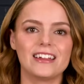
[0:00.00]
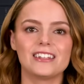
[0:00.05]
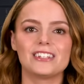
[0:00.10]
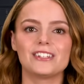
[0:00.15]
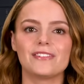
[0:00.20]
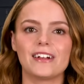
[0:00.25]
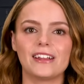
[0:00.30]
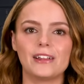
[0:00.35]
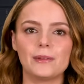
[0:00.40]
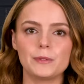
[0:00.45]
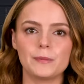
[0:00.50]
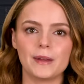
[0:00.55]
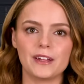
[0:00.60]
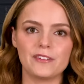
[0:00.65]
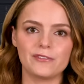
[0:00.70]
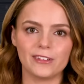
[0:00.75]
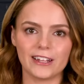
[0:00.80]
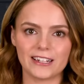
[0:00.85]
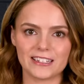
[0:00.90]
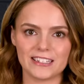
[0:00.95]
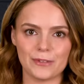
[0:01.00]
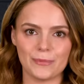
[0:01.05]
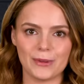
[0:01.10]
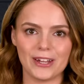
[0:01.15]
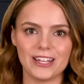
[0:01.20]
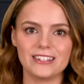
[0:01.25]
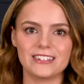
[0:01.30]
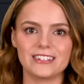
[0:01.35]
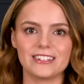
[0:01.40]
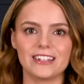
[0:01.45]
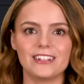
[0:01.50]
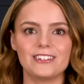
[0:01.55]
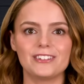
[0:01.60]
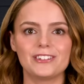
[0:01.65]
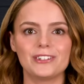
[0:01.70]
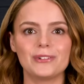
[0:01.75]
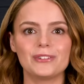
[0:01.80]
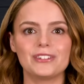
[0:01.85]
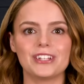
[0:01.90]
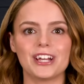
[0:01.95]
Developed by FlexiBits, it
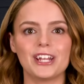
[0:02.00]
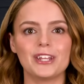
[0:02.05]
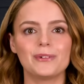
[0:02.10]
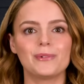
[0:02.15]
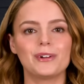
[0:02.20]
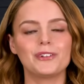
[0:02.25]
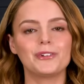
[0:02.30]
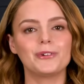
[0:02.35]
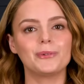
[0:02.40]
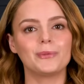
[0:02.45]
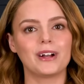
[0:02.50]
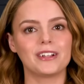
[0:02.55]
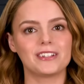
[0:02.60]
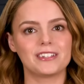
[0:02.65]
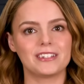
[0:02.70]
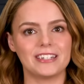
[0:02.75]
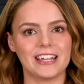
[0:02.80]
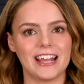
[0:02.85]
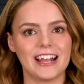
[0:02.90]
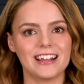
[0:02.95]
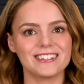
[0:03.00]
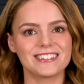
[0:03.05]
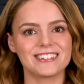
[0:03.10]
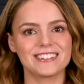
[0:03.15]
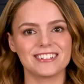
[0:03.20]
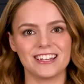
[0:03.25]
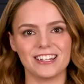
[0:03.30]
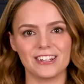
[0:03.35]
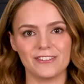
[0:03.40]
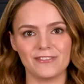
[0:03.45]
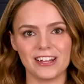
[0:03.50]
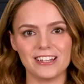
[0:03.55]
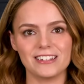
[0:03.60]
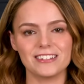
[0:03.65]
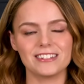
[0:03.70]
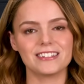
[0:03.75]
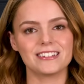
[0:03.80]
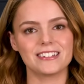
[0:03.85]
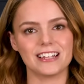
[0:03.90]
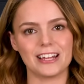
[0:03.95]
suits anyone who wants tasks and
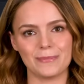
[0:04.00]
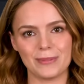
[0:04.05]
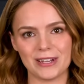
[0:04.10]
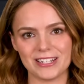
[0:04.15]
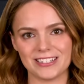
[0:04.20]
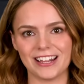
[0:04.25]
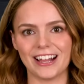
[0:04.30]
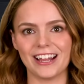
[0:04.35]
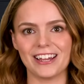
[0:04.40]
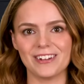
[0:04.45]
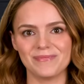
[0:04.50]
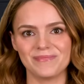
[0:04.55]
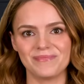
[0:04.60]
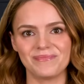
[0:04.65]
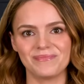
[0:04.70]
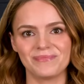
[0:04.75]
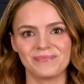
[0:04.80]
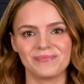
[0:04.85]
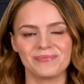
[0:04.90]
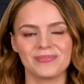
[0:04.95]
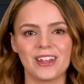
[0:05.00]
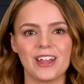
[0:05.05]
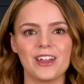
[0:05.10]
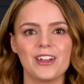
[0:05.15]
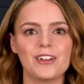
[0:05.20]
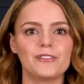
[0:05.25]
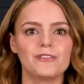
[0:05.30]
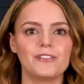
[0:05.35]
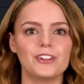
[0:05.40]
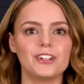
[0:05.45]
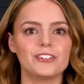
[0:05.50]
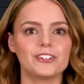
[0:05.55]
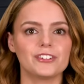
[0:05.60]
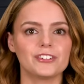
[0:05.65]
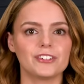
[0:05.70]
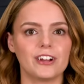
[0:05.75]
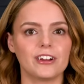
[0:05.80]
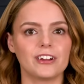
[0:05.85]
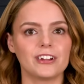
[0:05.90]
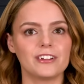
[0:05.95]
events side by side.
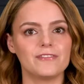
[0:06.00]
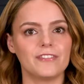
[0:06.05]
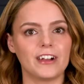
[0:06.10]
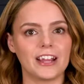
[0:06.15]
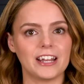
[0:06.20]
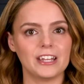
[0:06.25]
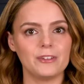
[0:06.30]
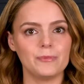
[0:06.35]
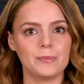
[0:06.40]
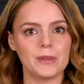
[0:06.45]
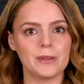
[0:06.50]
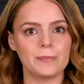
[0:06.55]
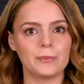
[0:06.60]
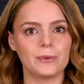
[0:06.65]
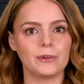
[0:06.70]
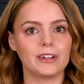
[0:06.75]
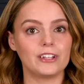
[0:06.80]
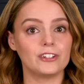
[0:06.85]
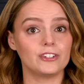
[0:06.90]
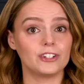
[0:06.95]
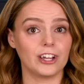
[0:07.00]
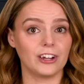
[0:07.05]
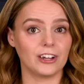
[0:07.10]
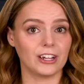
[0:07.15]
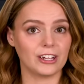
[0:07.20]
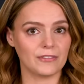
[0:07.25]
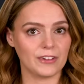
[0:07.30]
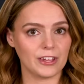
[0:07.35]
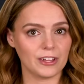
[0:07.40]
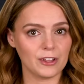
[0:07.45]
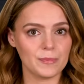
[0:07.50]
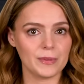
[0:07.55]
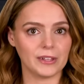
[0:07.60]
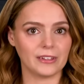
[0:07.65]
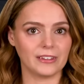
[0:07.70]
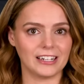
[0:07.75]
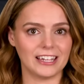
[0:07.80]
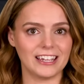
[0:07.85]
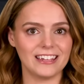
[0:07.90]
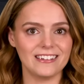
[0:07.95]
Features are inviting people and sharing
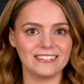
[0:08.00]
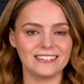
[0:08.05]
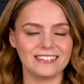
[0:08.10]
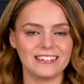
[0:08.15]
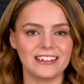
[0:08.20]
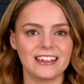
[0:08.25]
availability,